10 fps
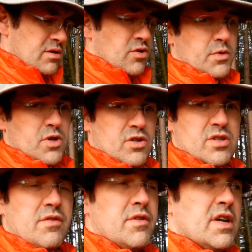took my
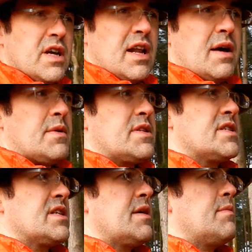shorts off, climbed into
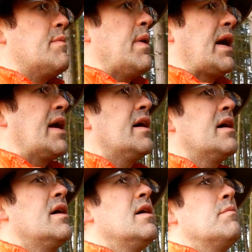the sleeping bag,
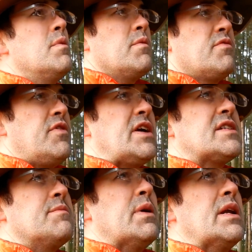but my
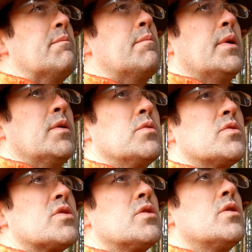feet had been in
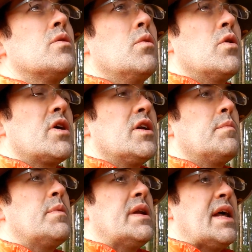boots, walking
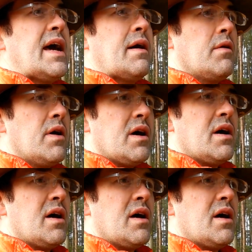up and down,